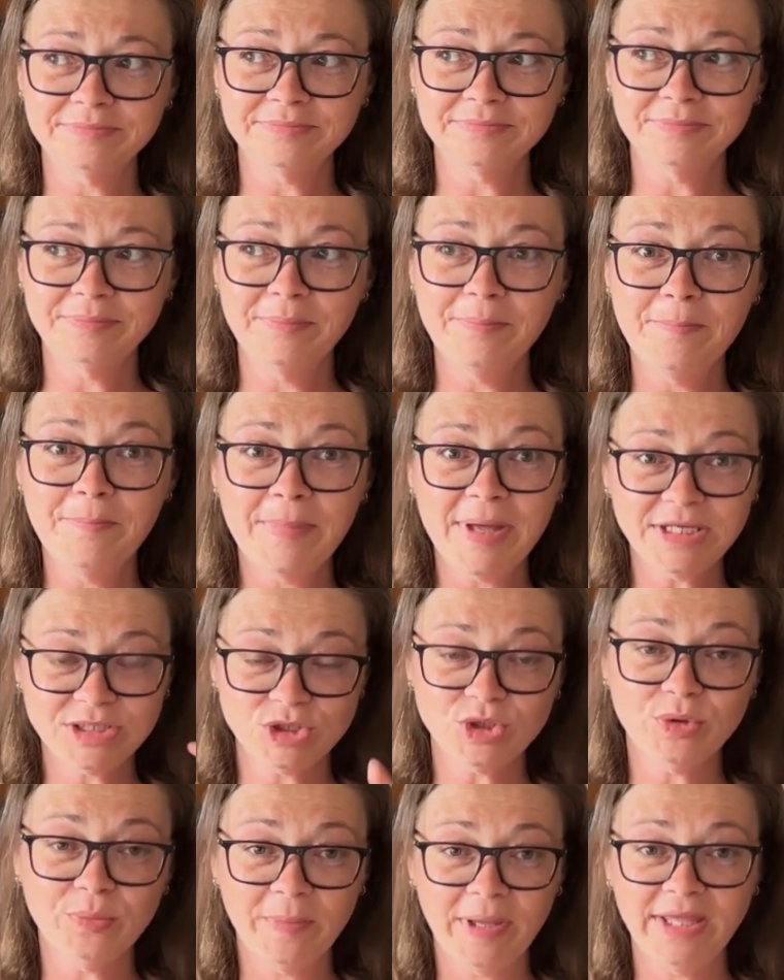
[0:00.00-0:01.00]

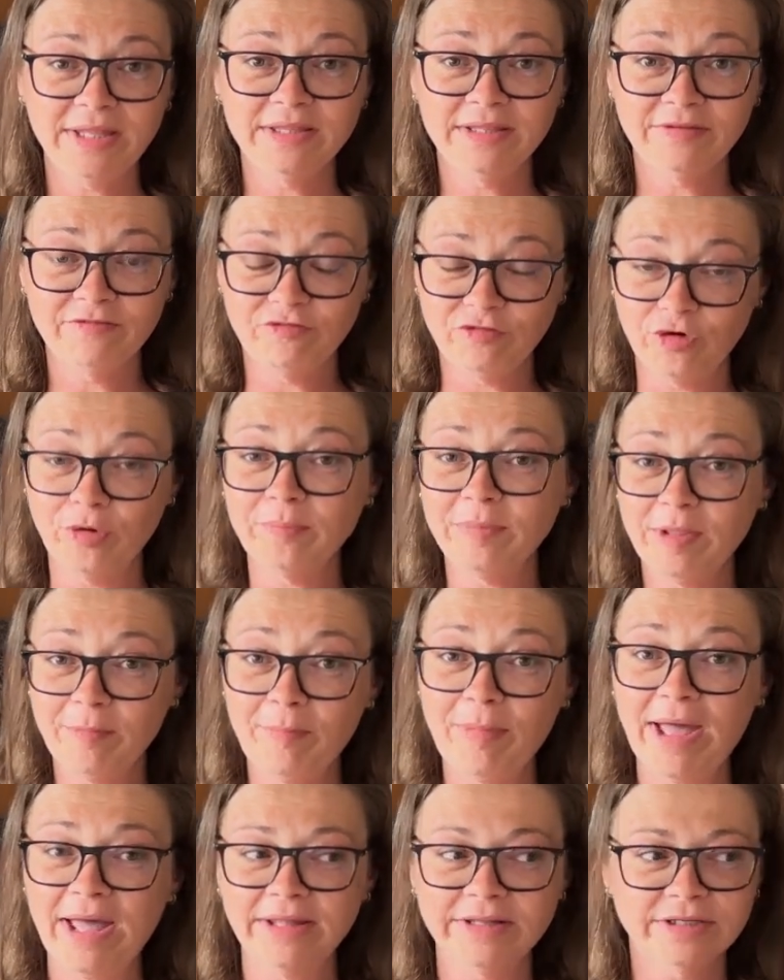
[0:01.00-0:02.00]
measurement from the
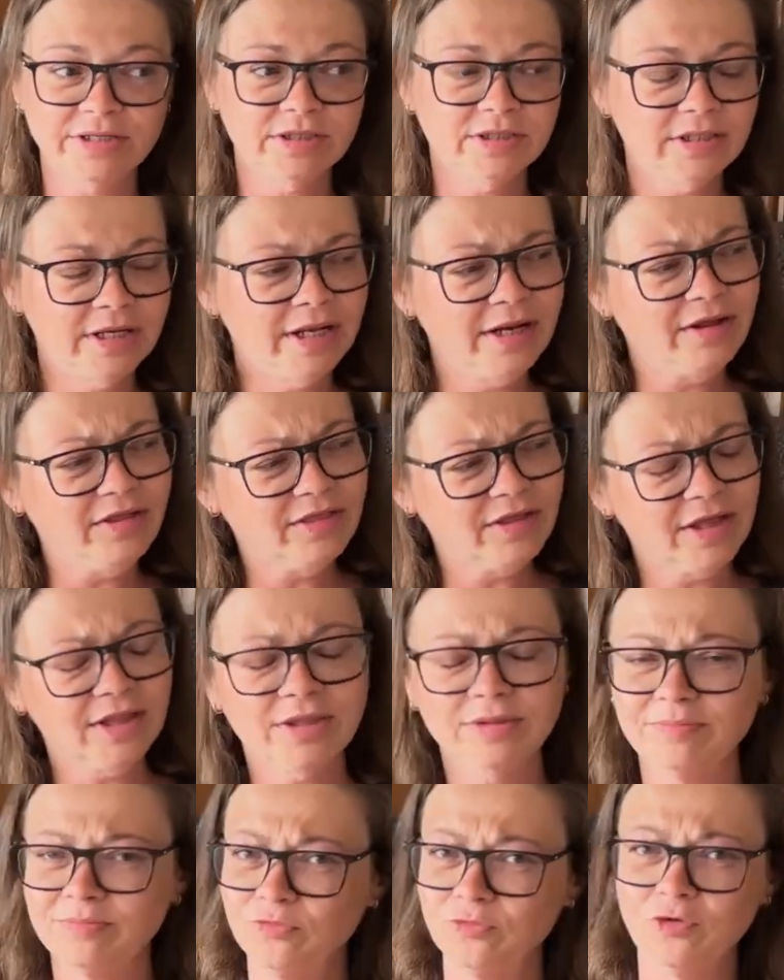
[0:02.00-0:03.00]
pattern. And I thought,
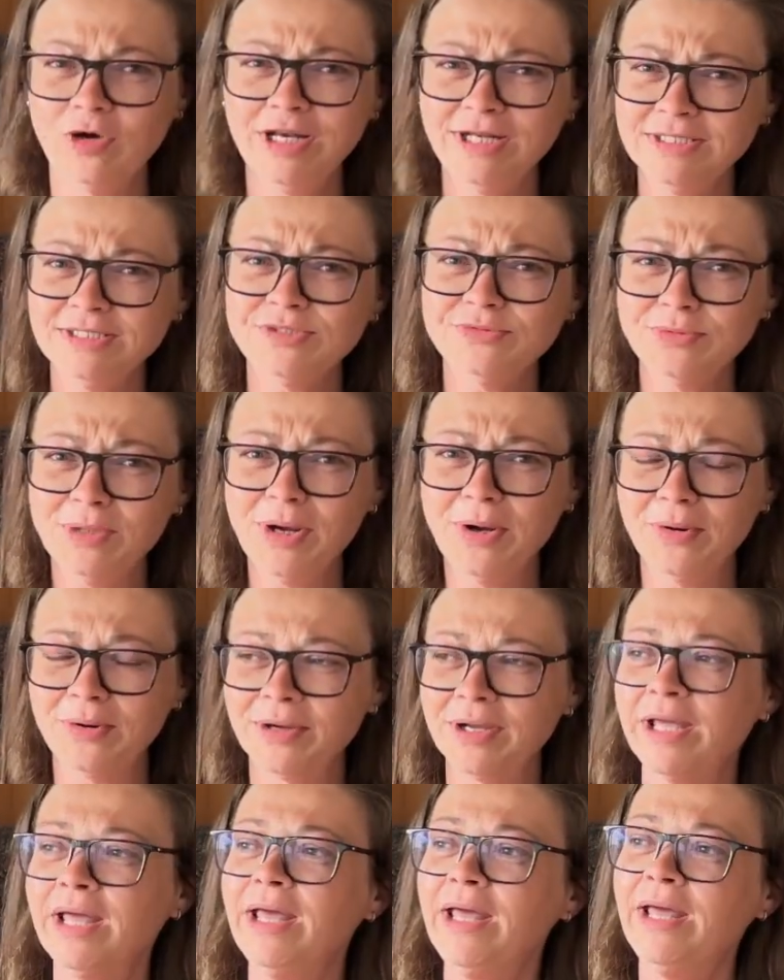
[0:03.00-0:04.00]
what is wrong?
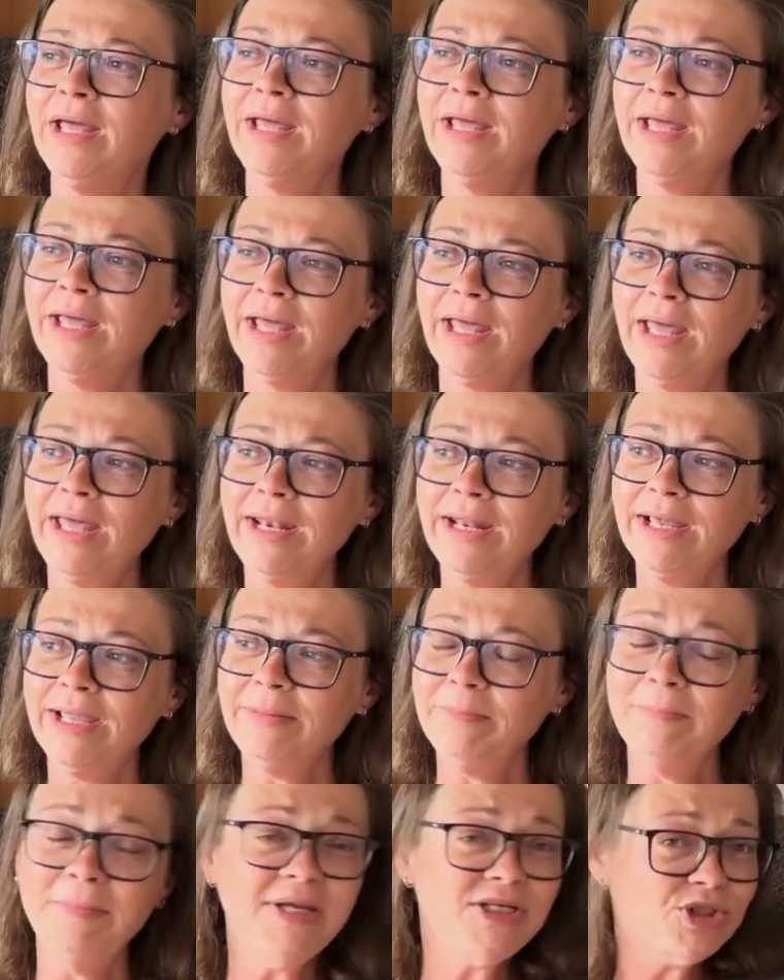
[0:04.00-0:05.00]
And I
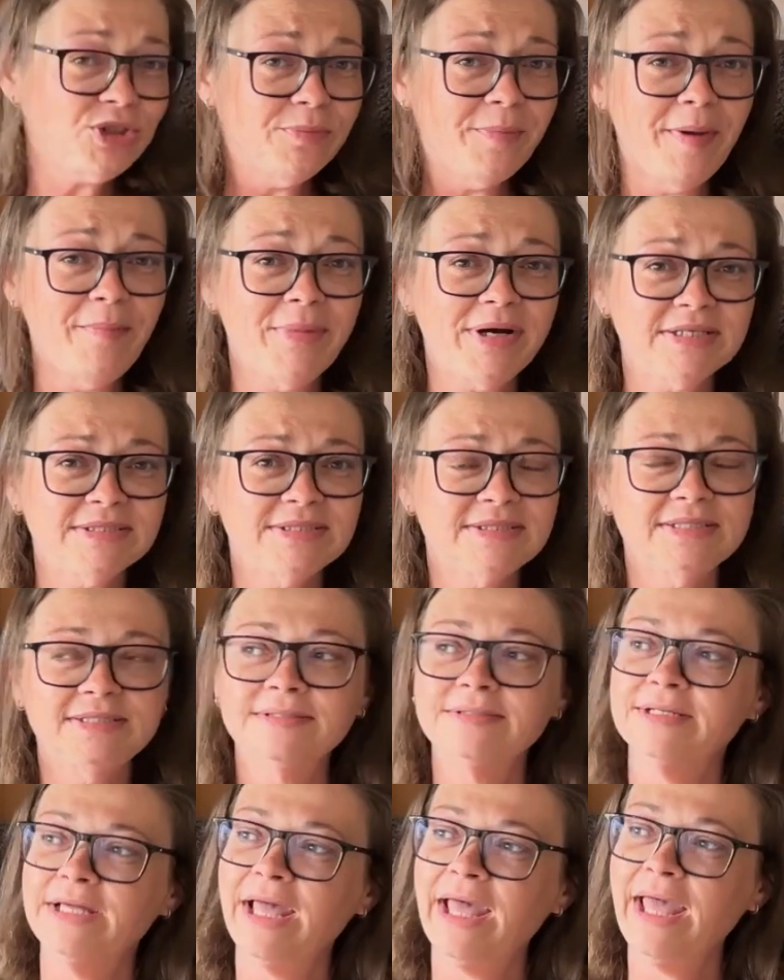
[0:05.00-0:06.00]
measured my bust
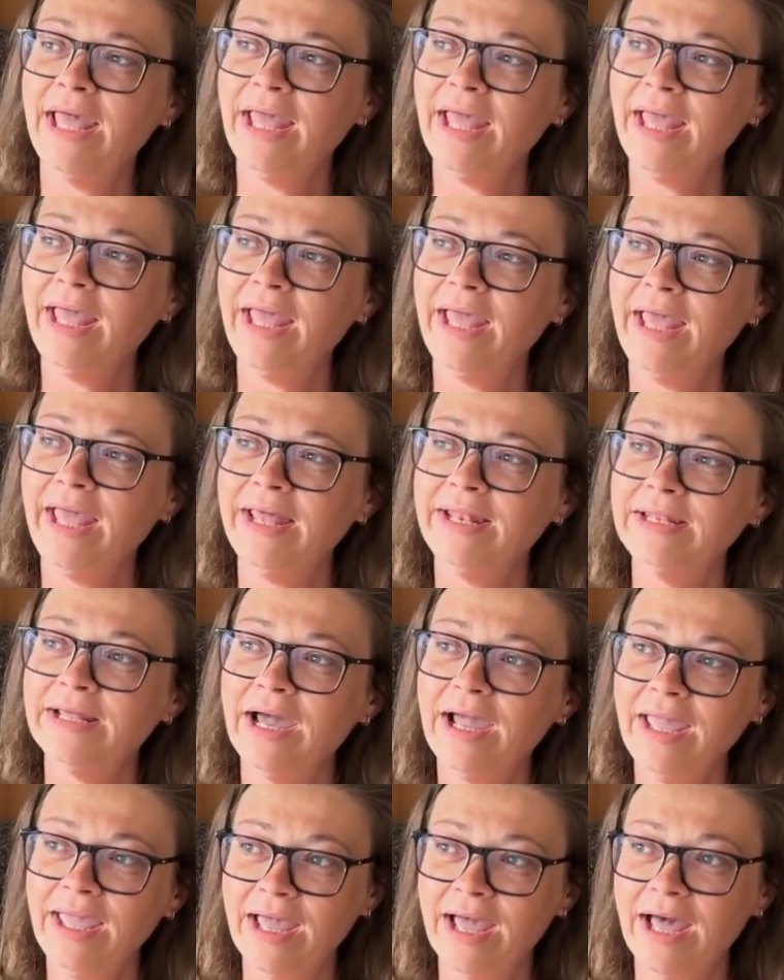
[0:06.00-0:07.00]
and
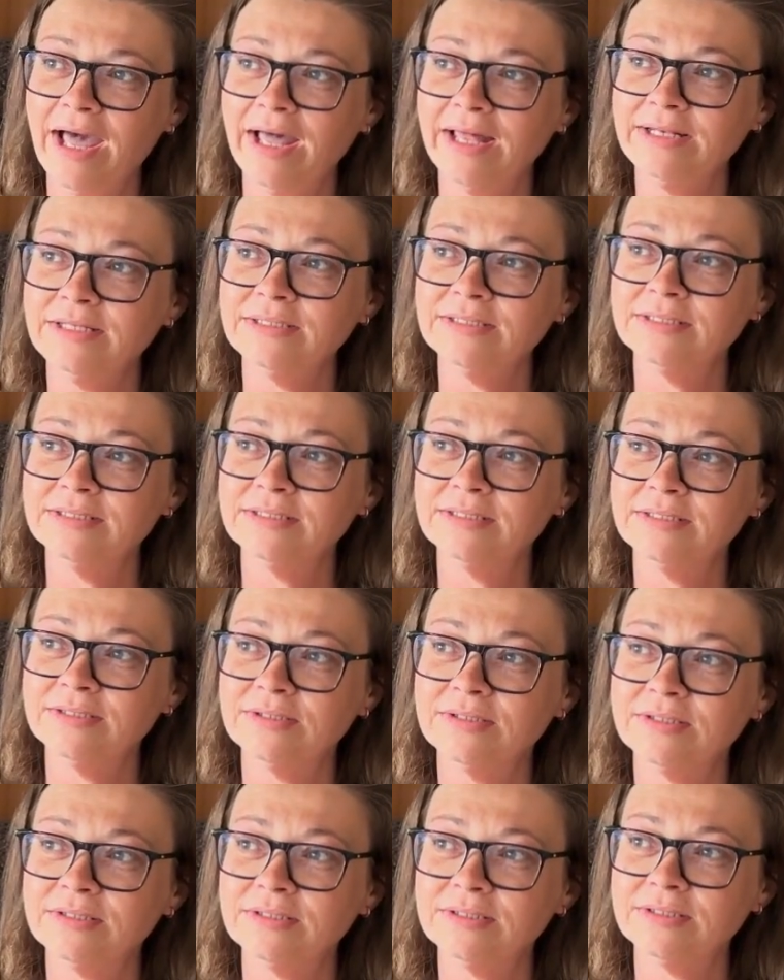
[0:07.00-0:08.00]
I had
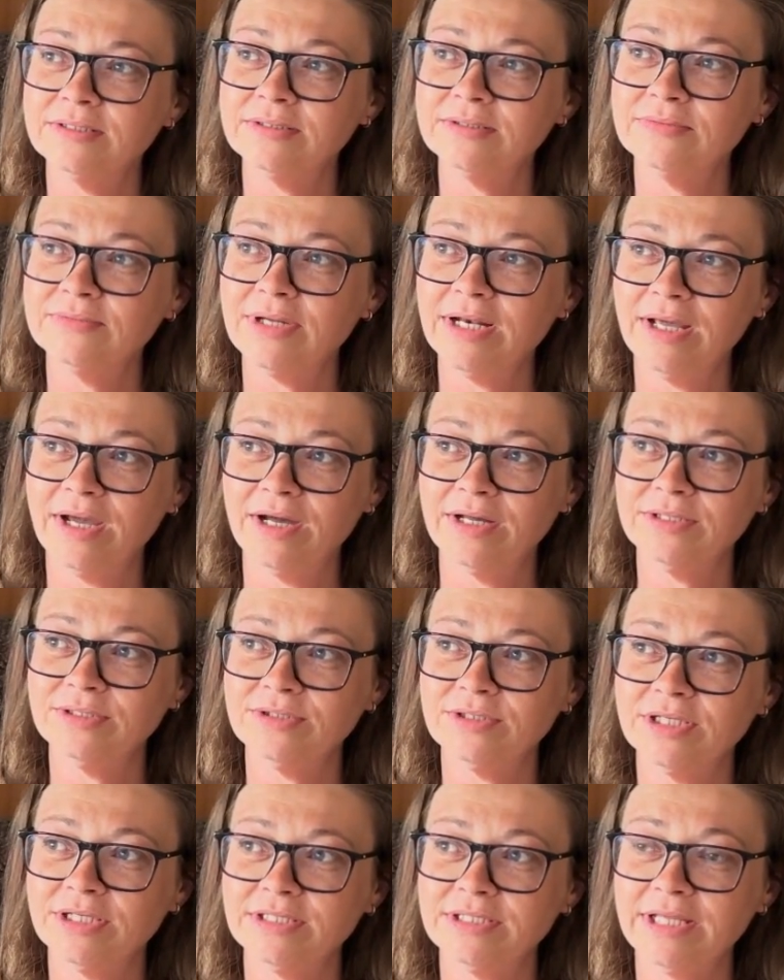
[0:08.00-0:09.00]

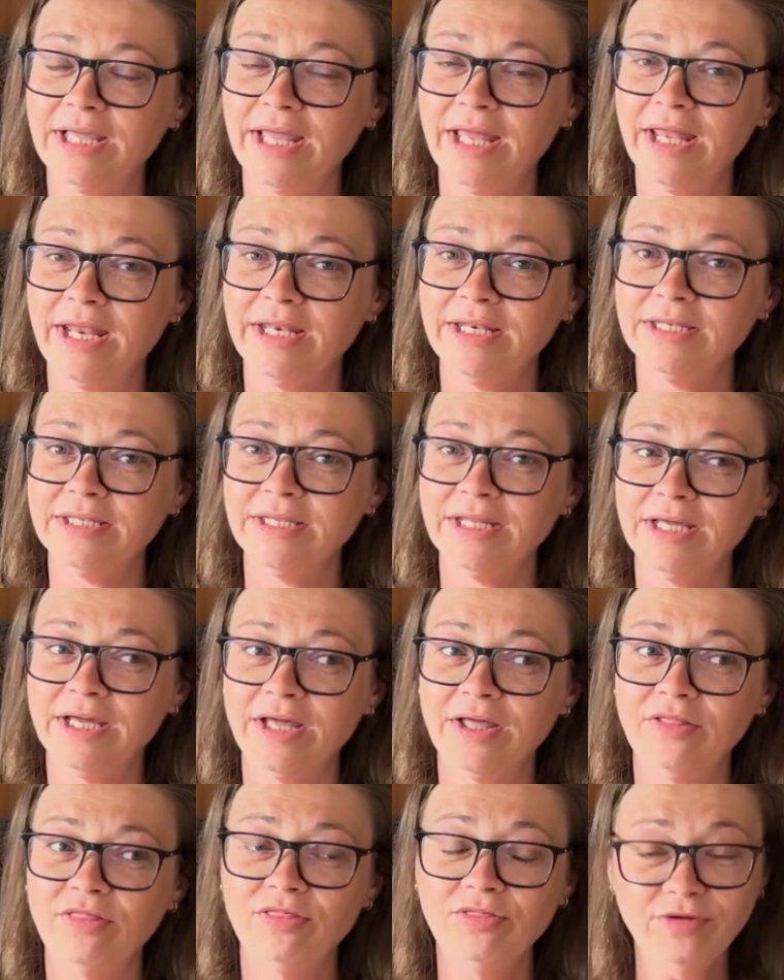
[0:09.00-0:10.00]

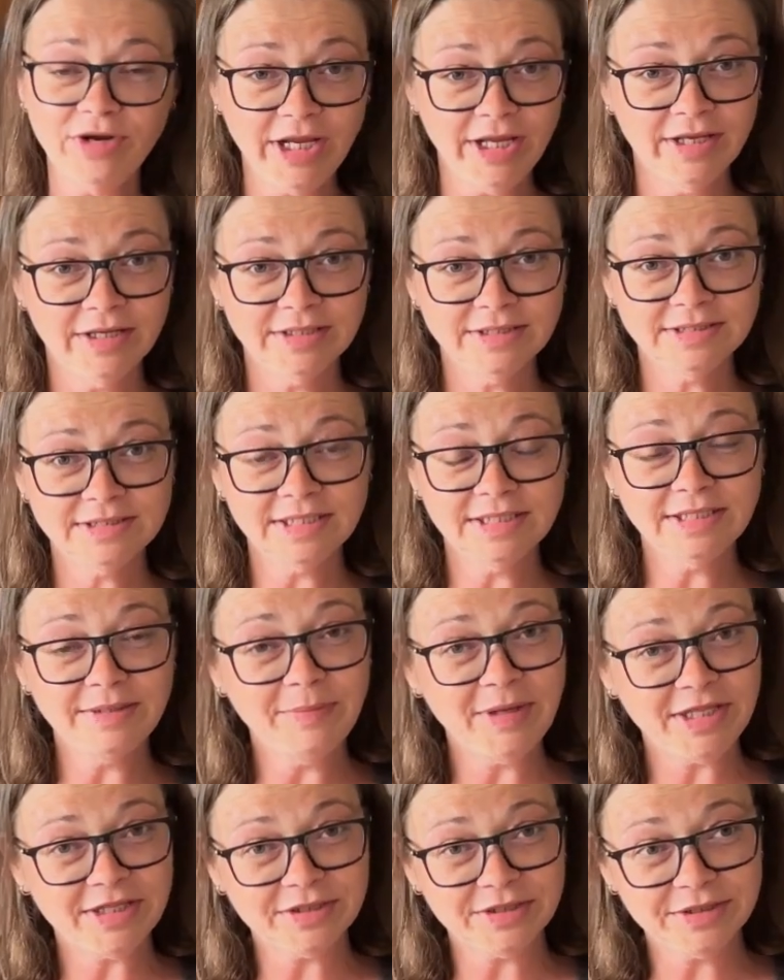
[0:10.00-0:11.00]
103
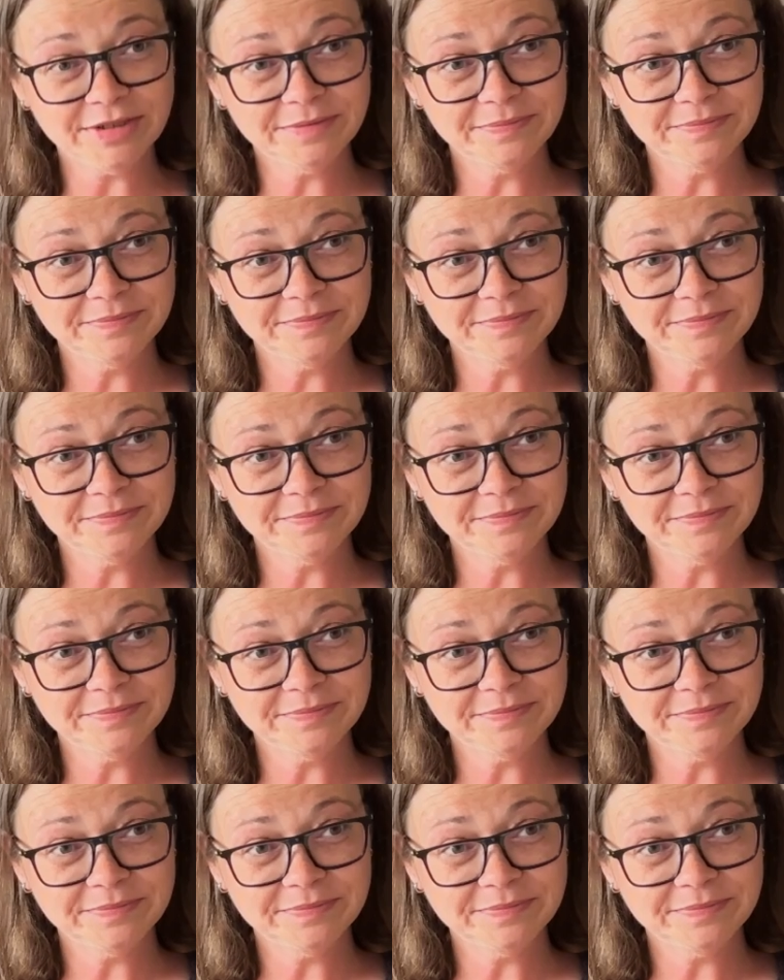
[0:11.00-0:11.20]
centimeters.